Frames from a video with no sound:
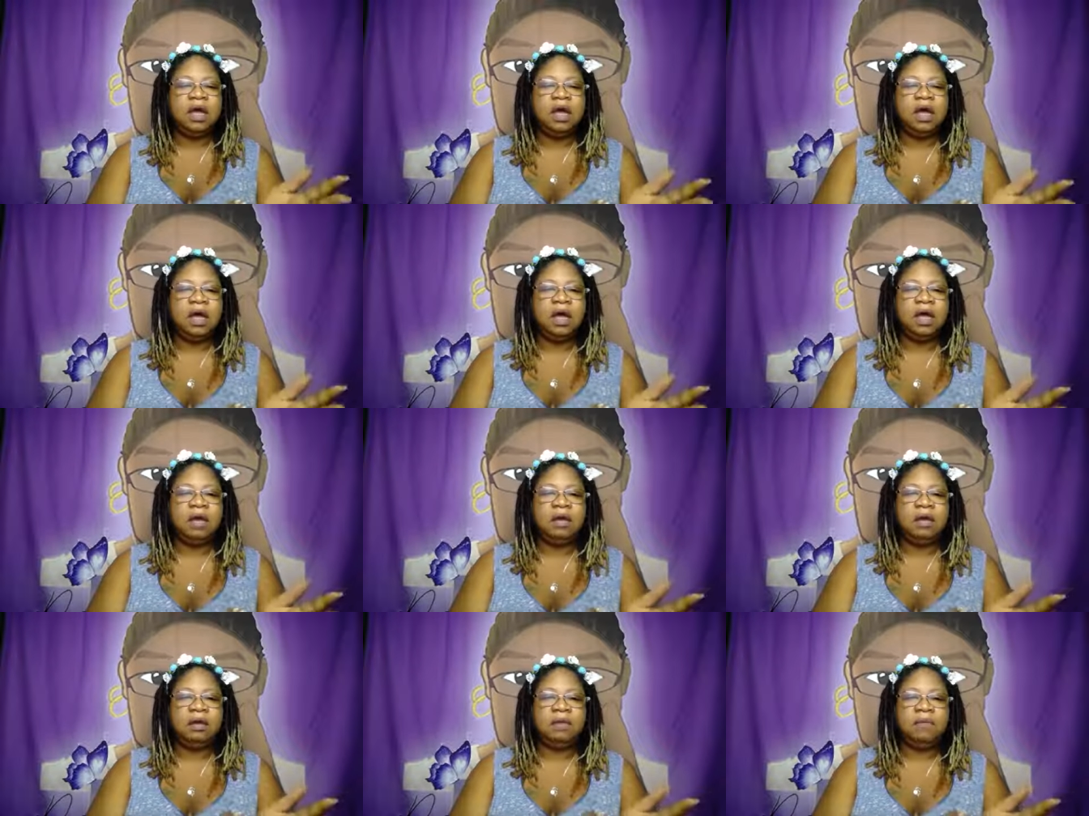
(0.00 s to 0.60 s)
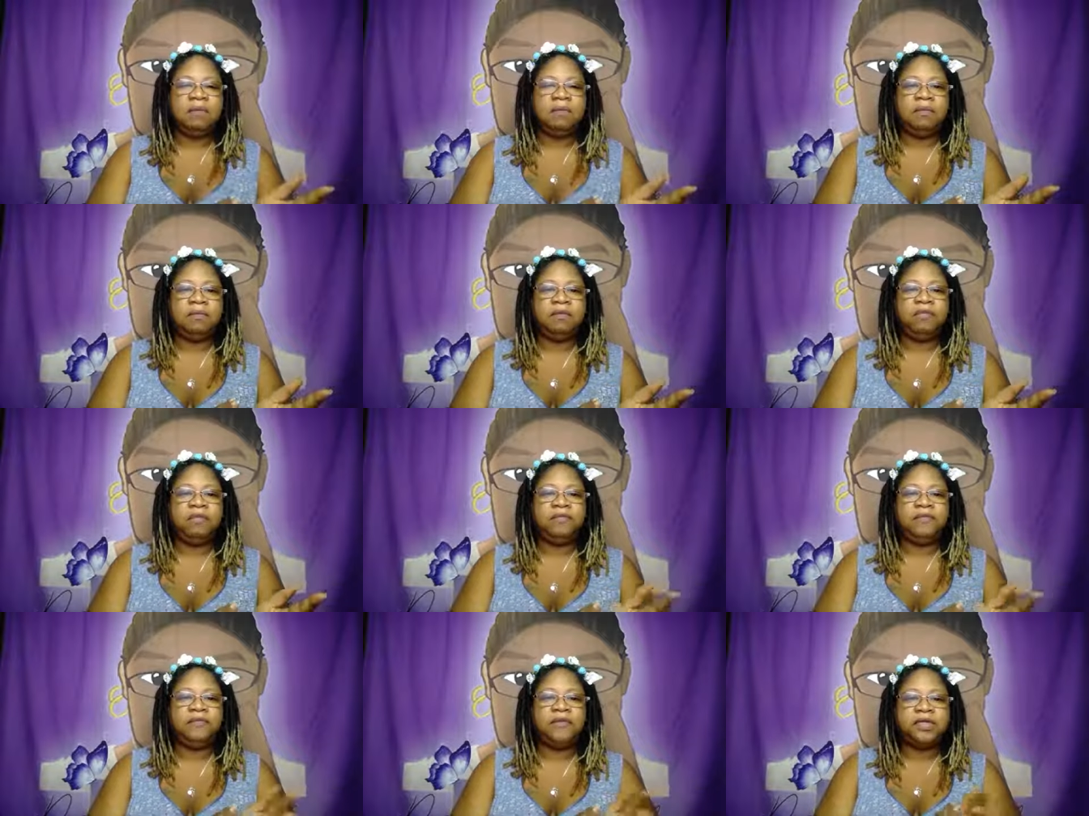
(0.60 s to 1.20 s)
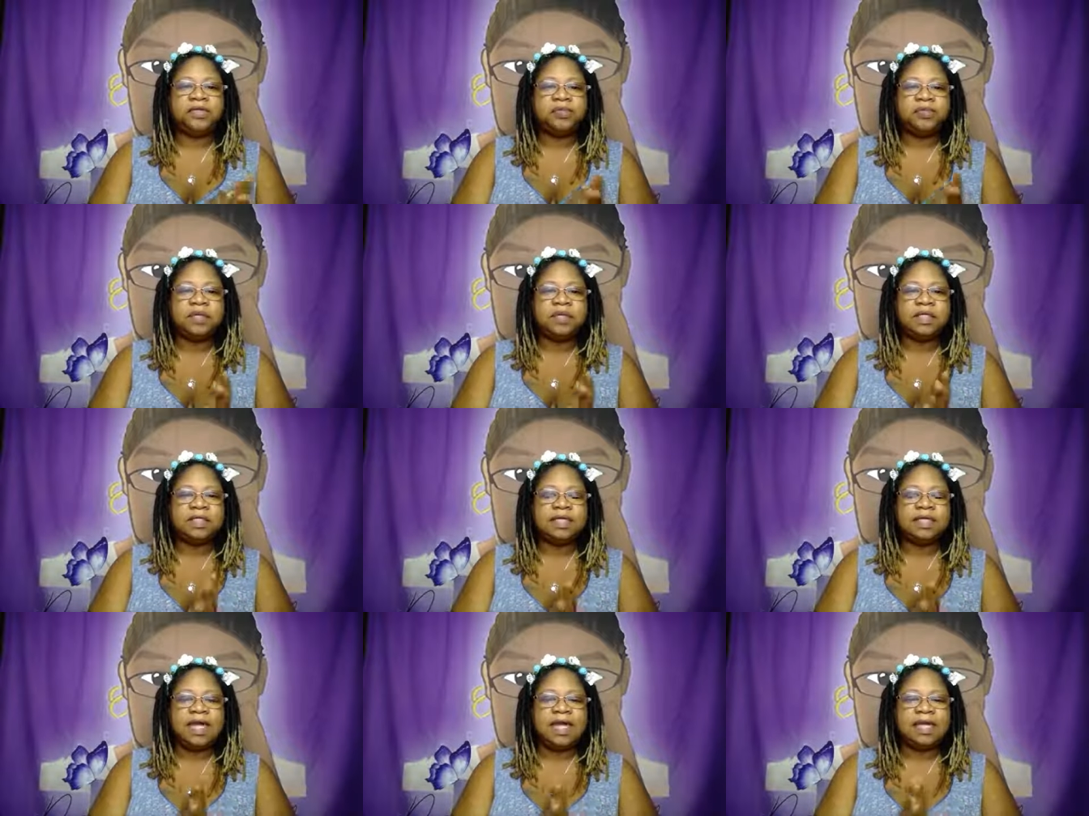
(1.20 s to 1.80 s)
The first
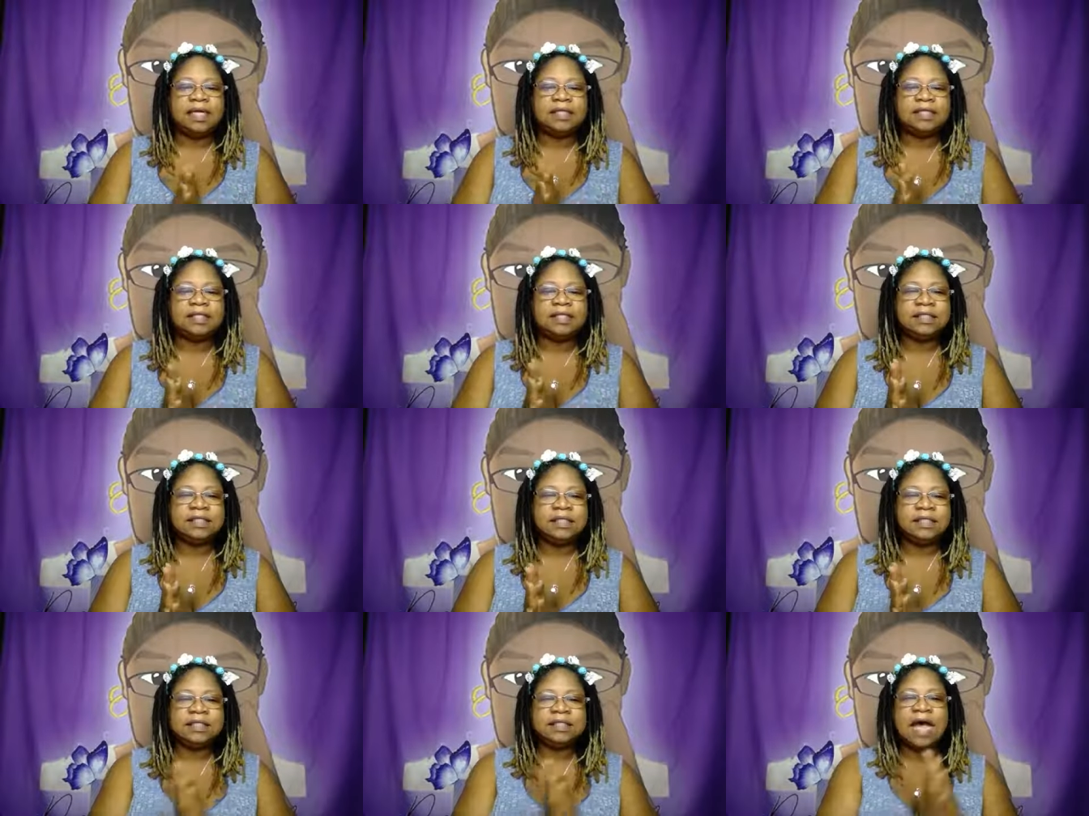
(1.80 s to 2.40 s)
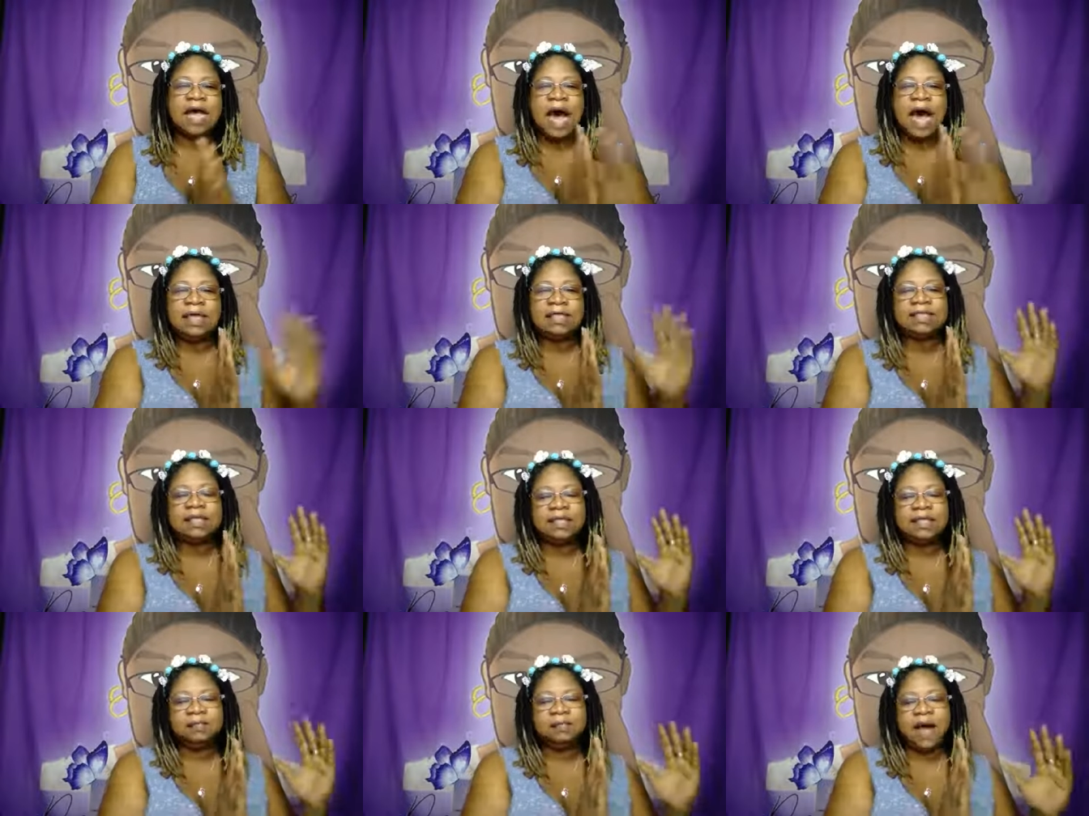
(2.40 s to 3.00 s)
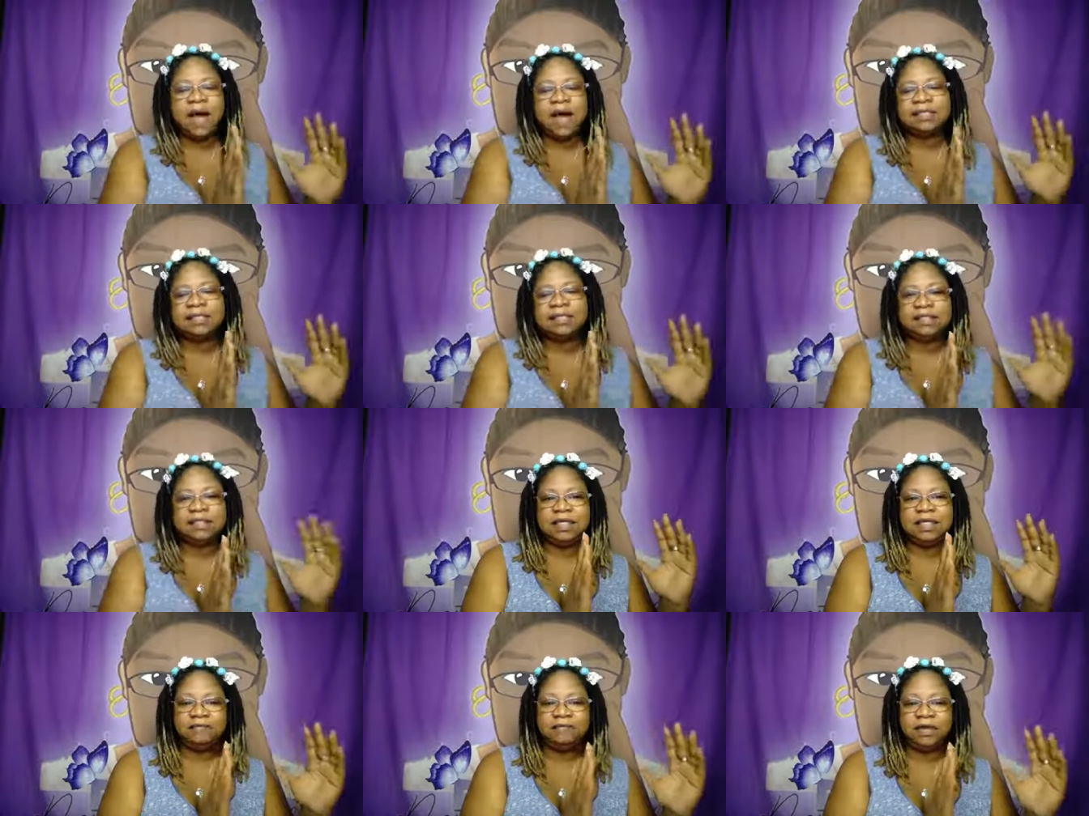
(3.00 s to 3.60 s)
one says the toxic
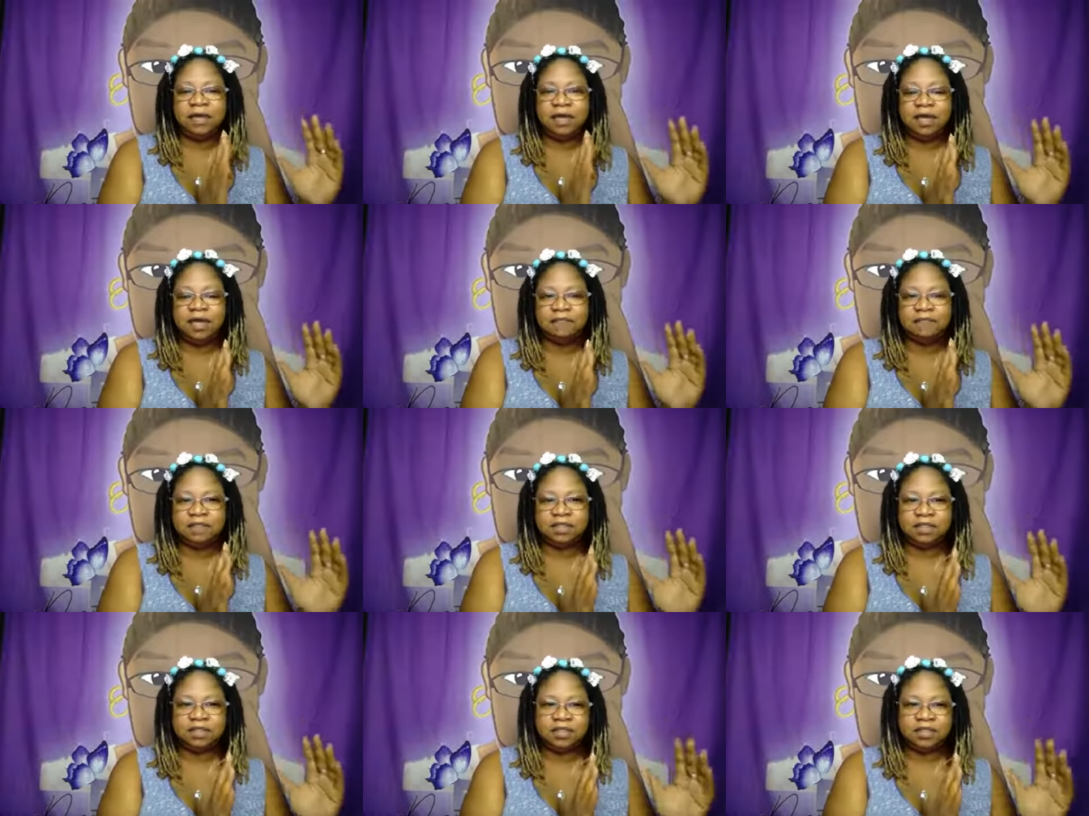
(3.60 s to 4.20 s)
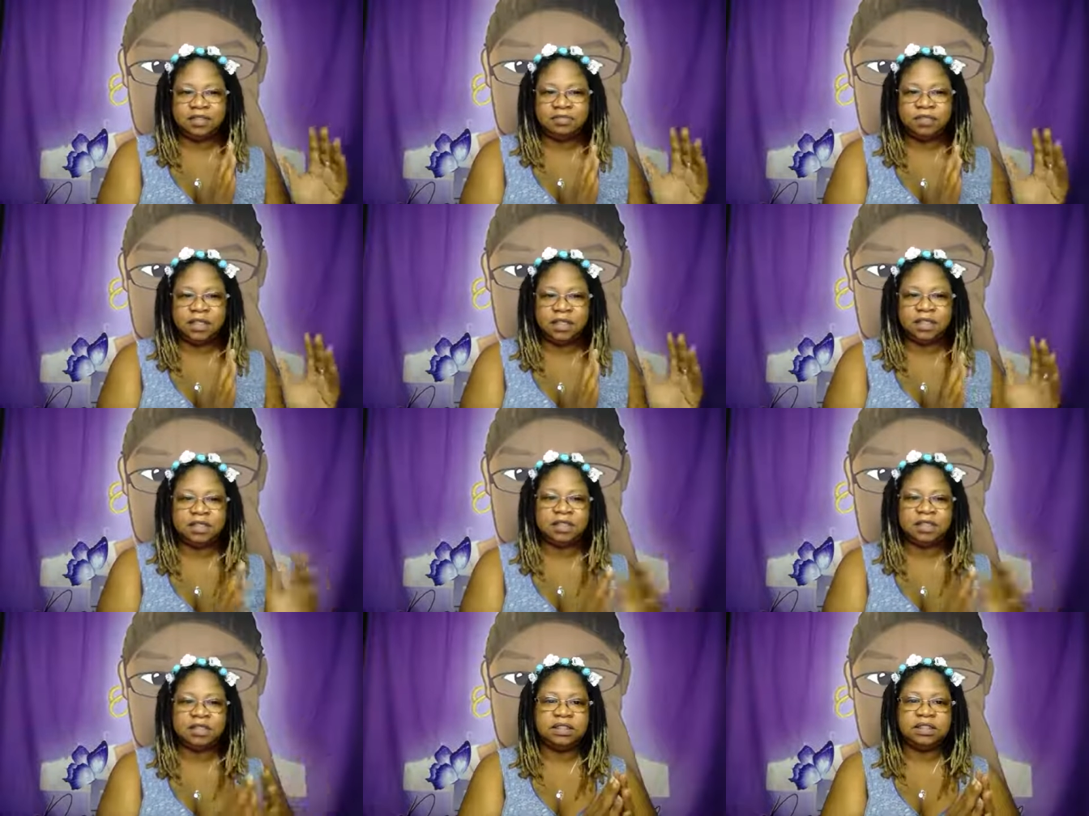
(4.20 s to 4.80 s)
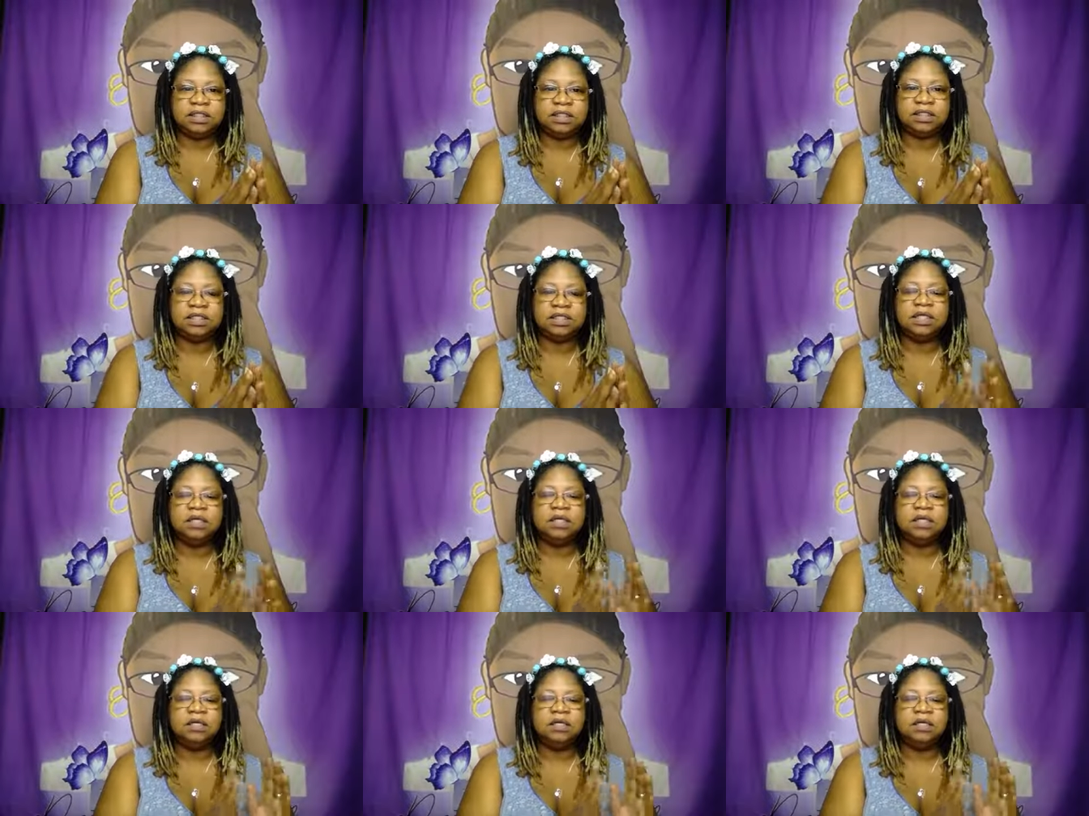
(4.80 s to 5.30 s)
positivity of a situation is